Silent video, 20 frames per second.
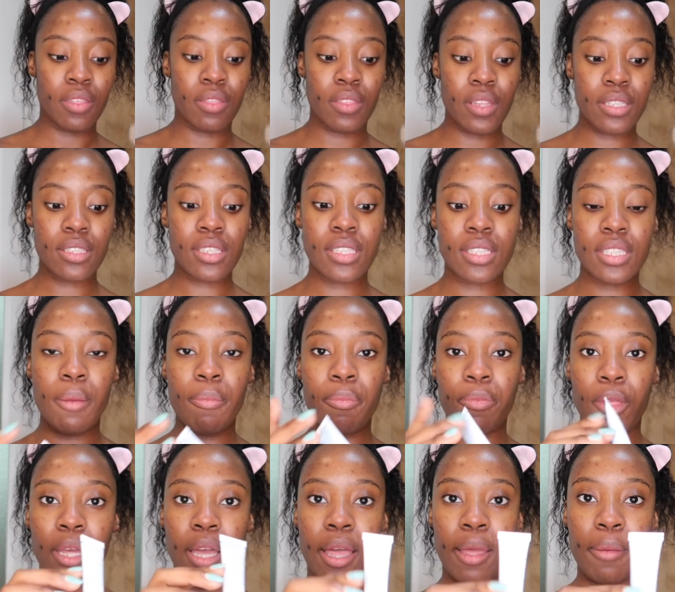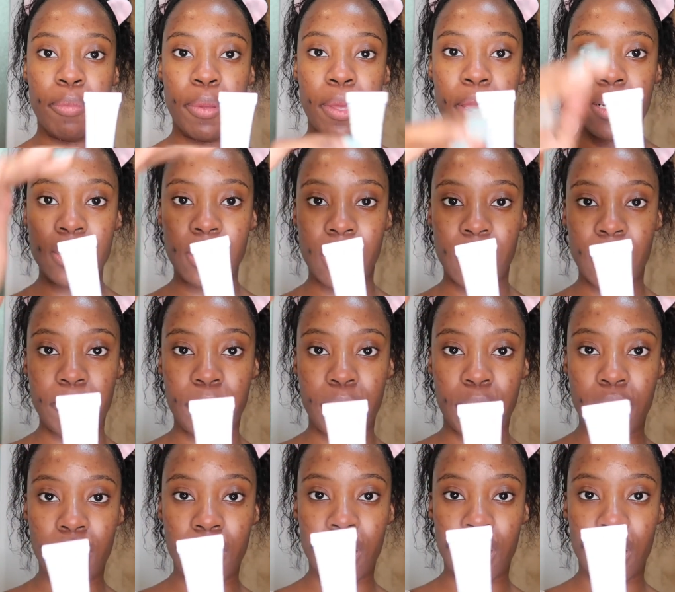this is something I picked up
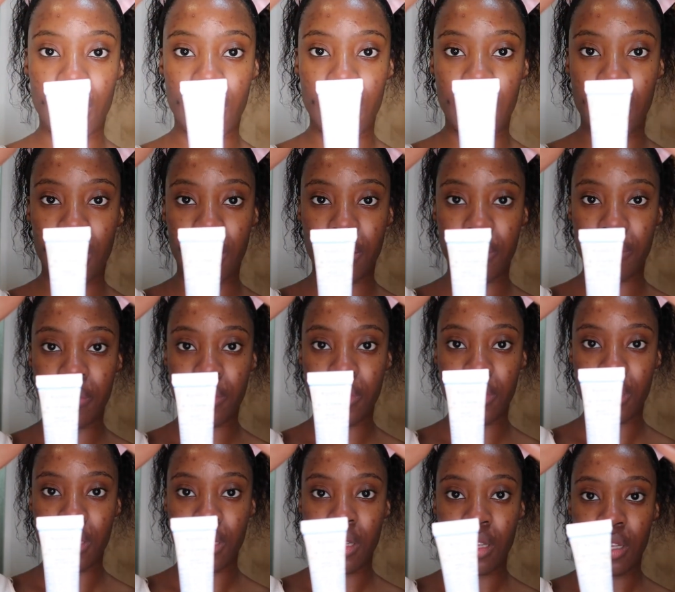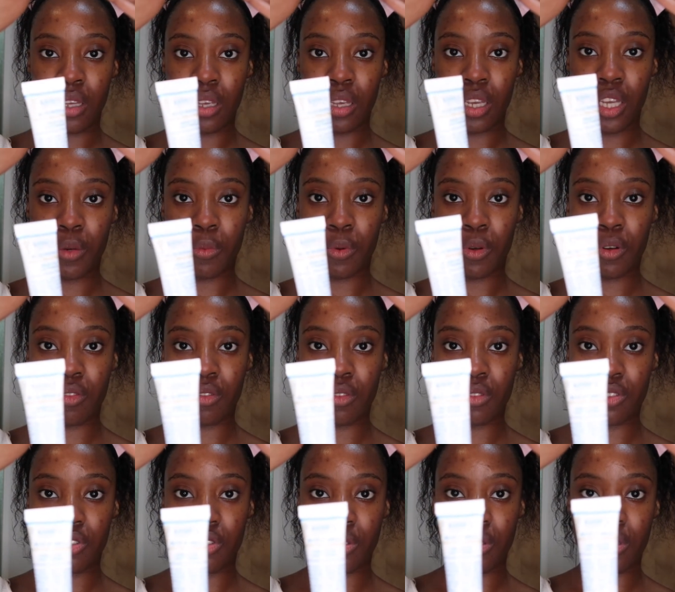in one of
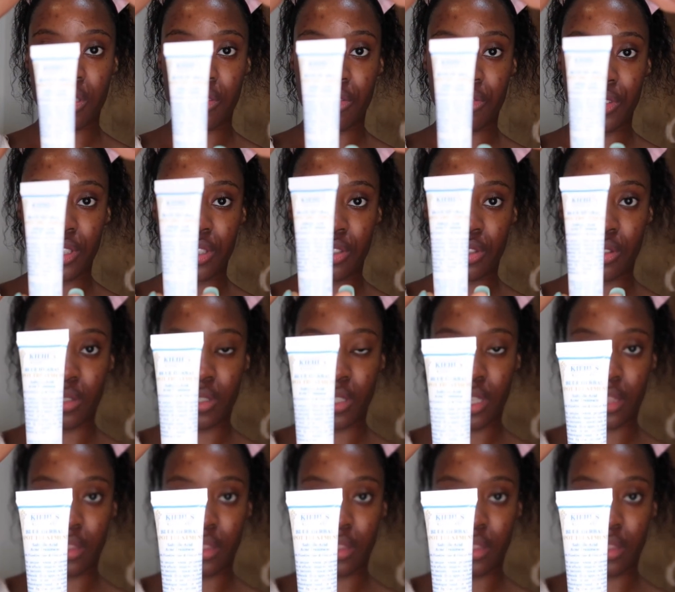those duty-free stores